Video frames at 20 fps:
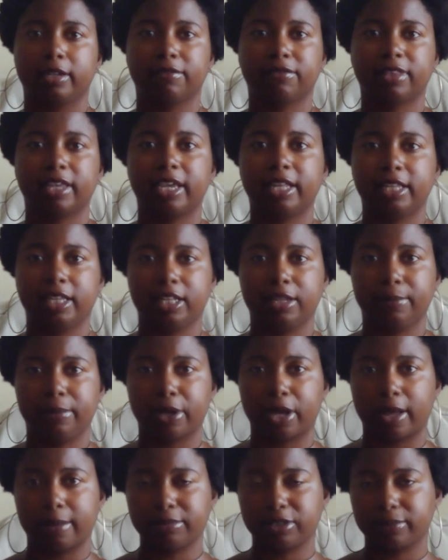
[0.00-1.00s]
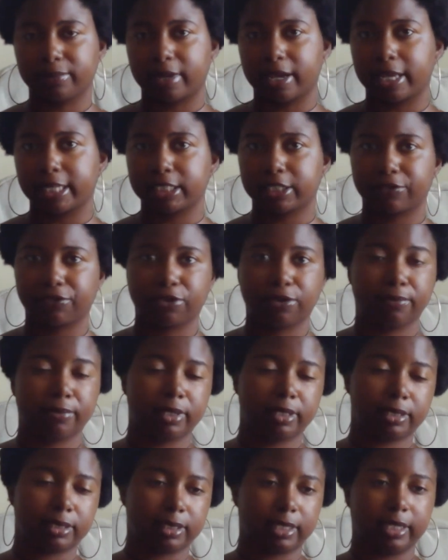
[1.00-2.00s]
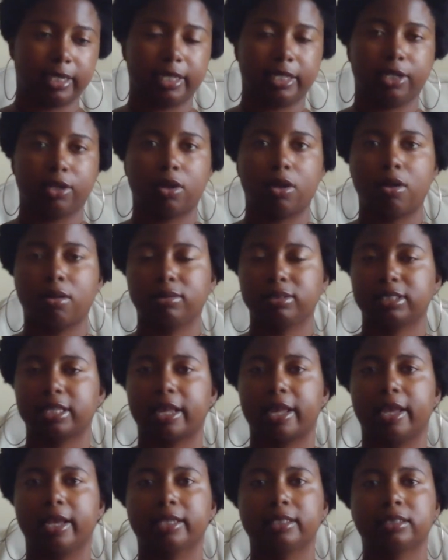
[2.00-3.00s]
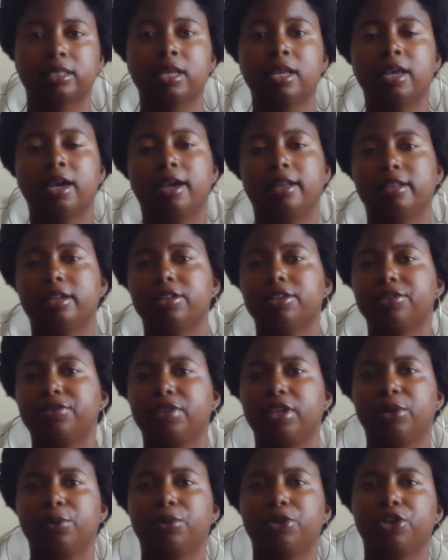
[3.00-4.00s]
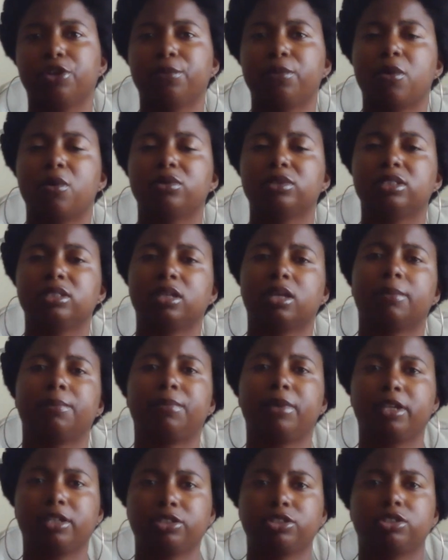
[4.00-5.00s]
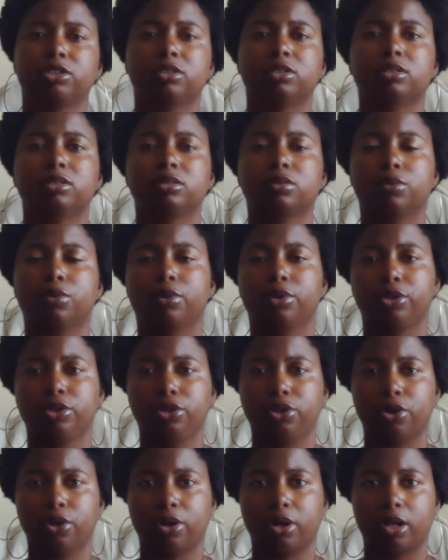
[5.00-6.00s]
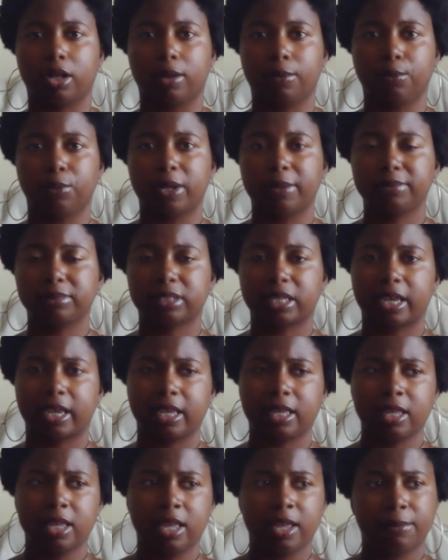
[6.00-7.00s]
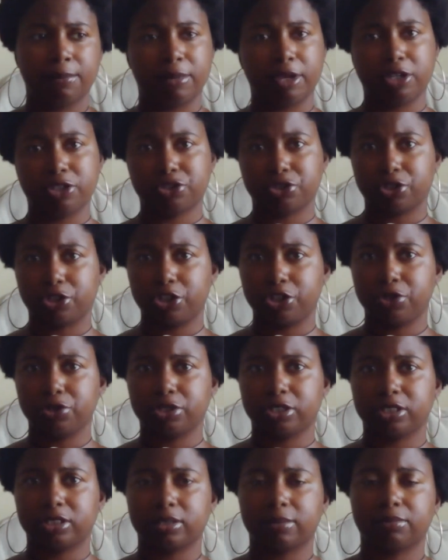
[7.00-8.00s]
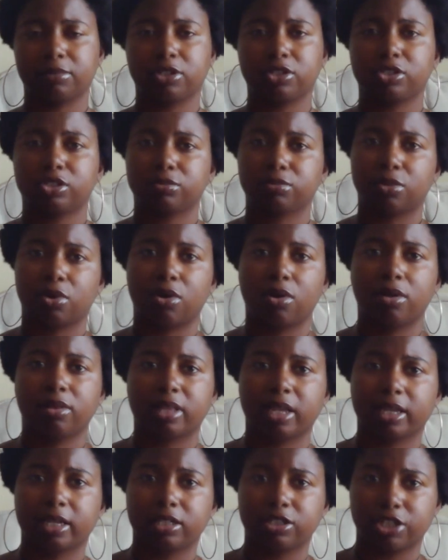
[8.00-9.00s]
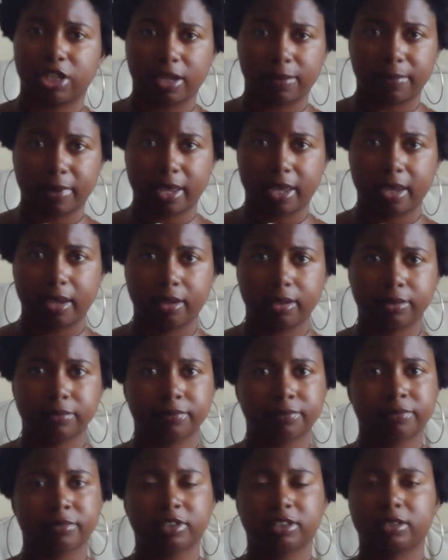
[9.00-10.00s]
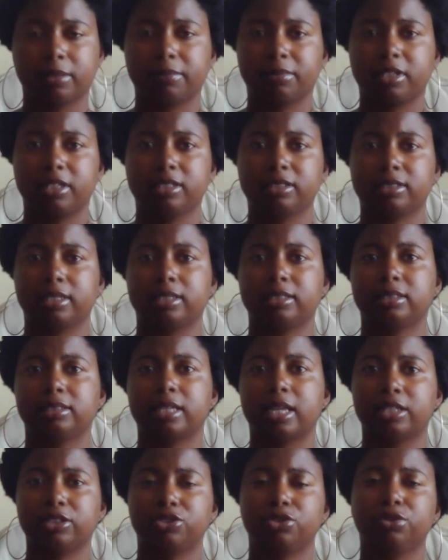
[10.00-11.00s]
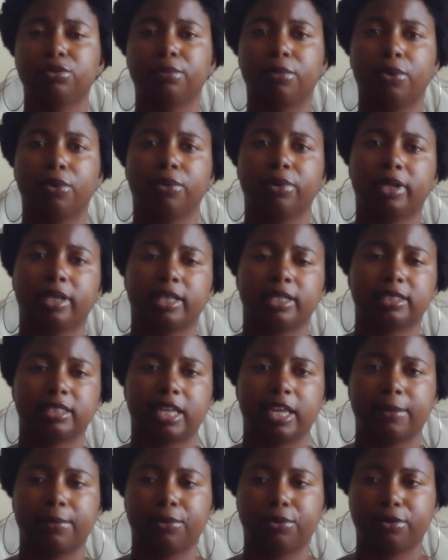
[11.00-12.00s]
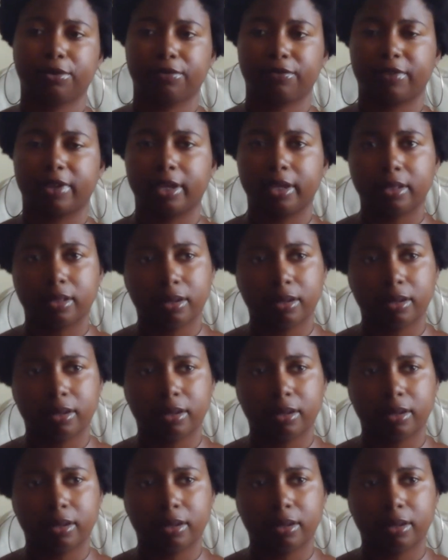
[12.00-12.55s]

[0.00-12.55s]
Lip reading: they need to be optimized, if you're missing any alt tags. Another thing, when you're posting up pictures on your website, make sure you're using something small like a JPEG, something that's not too bulky, that's able to fit.